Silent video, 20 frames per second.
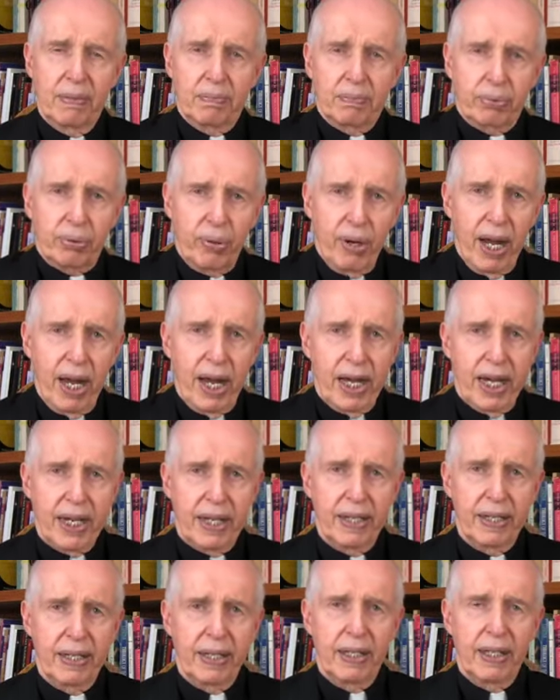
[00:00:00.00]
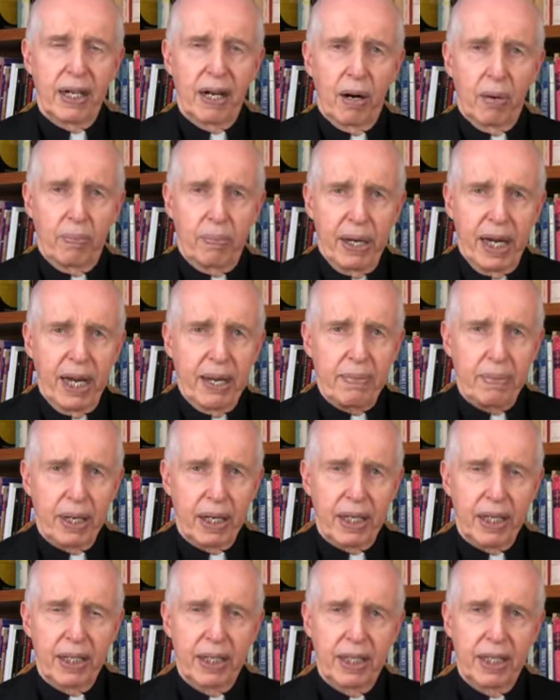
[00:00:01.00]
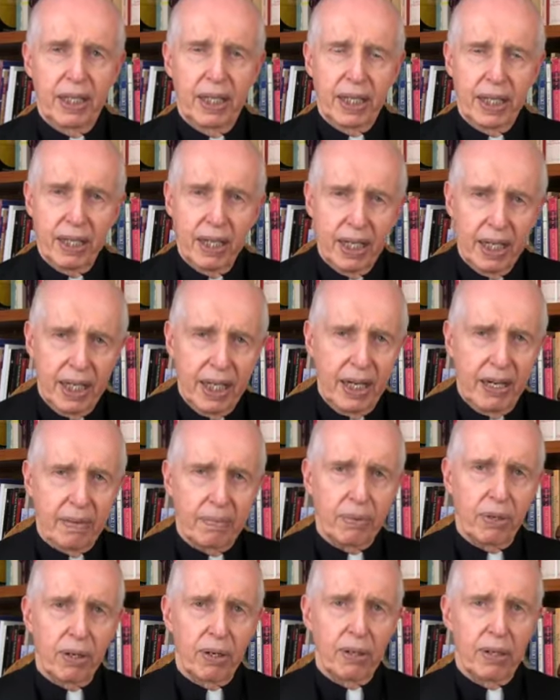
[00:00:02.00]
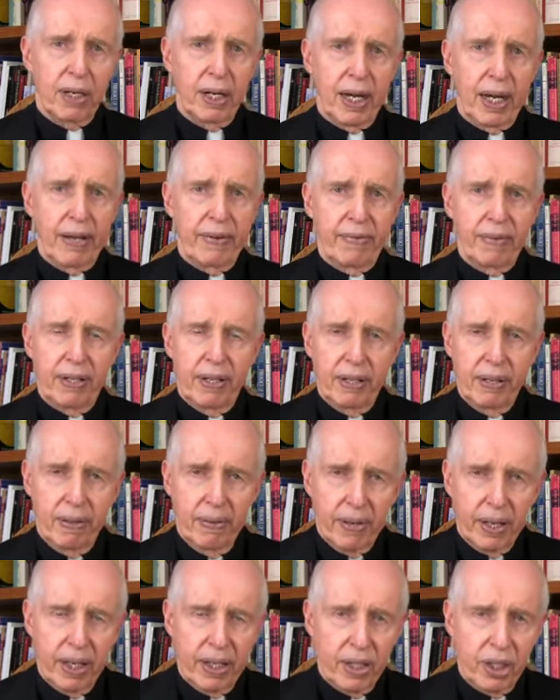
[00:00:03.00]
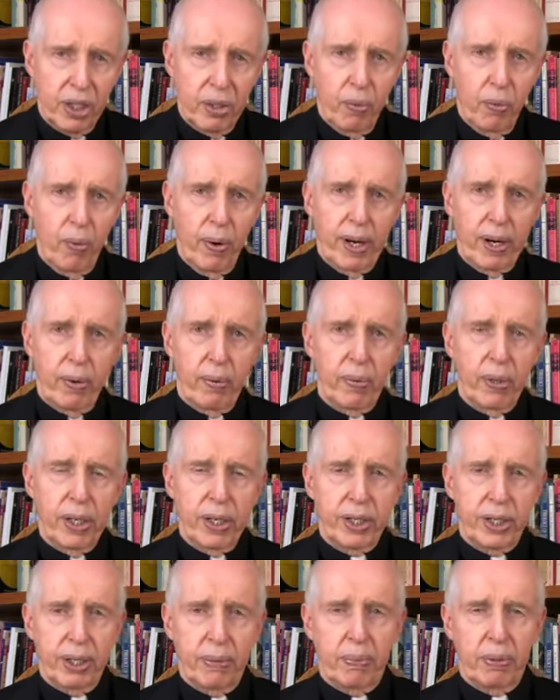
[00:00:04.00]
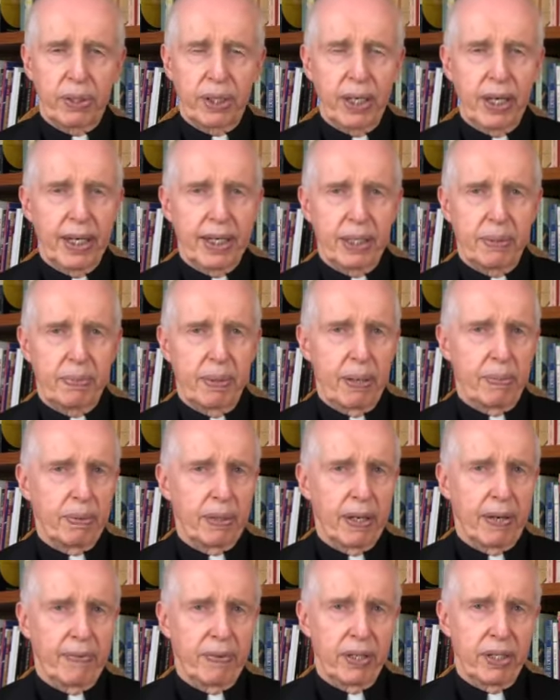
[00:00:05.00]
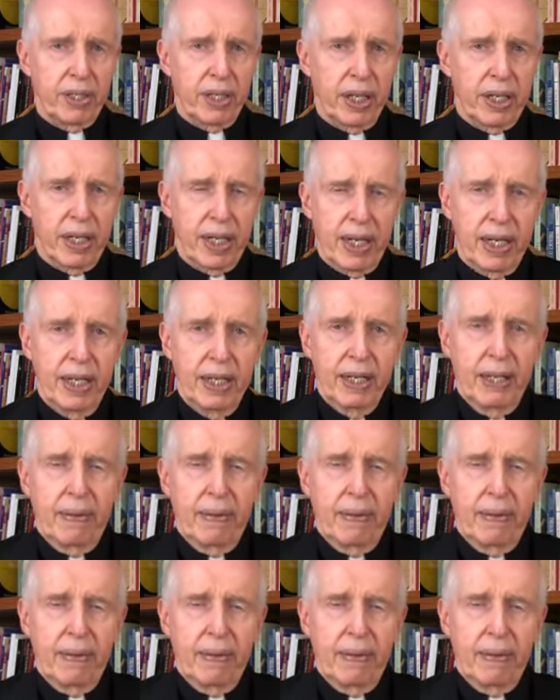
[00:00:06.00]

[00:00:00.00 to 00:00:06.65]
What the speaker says: Pray, obey me, lead a moral life, worship with God's people every Sunday.